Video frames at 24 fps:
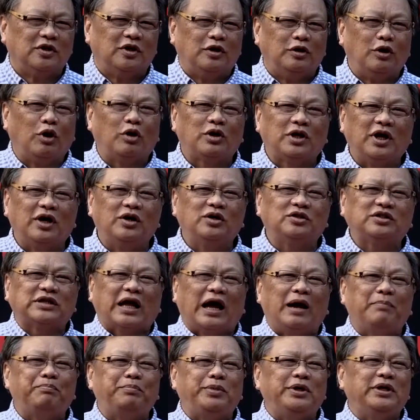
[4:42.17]
Locals
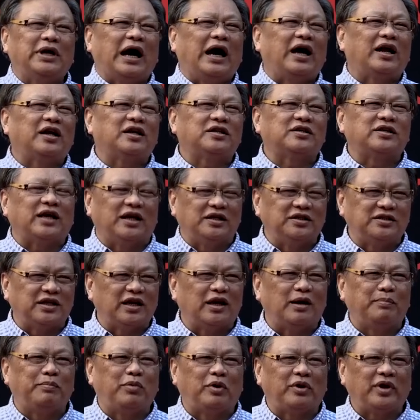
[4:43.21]
are PRs and
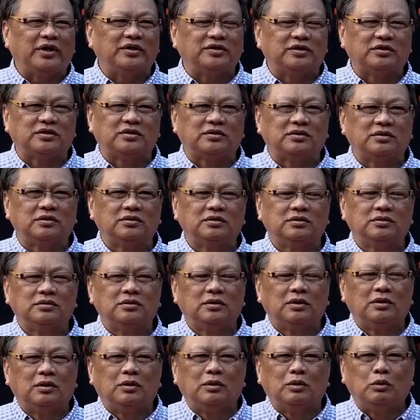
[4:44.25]
Singaporeans.
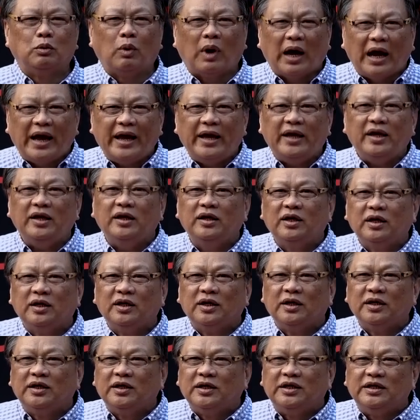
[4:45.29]
Why?
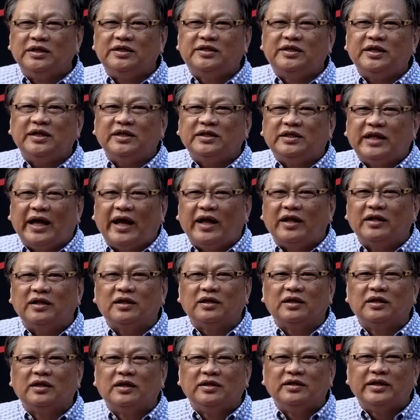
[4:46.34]
Is it that
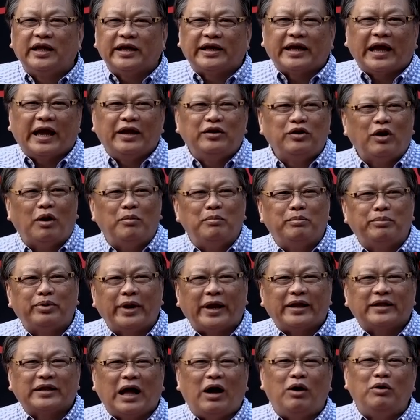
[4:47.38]
they cannot
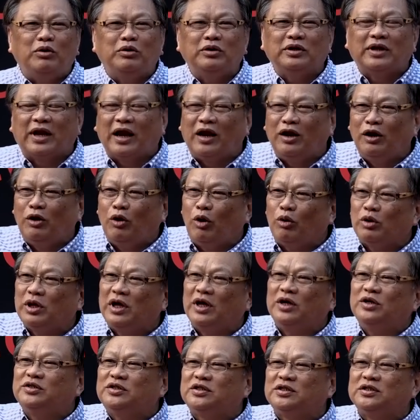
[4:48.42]
break down the
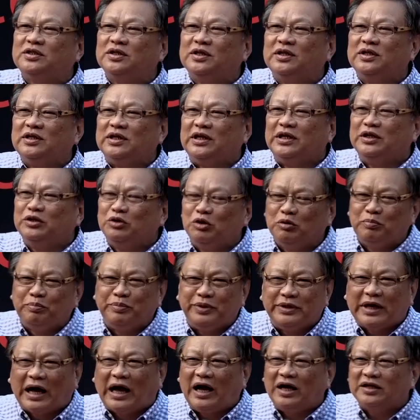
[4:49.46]
locals into
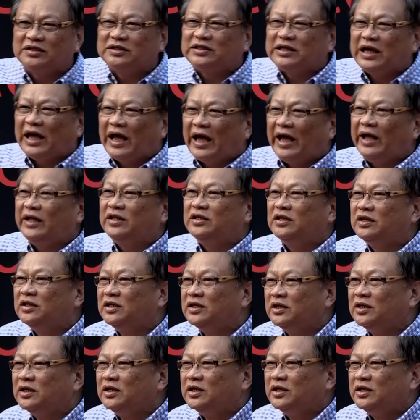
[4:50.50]
PRs and
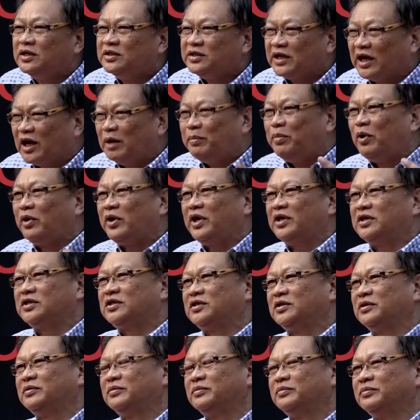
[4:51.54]

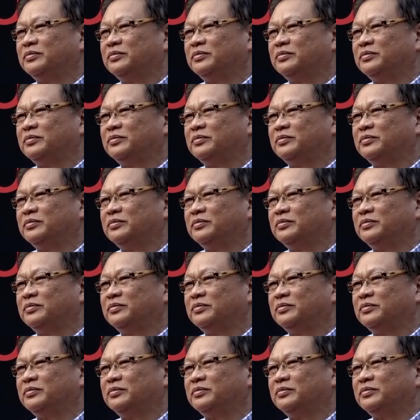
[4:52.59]
Singaporeans?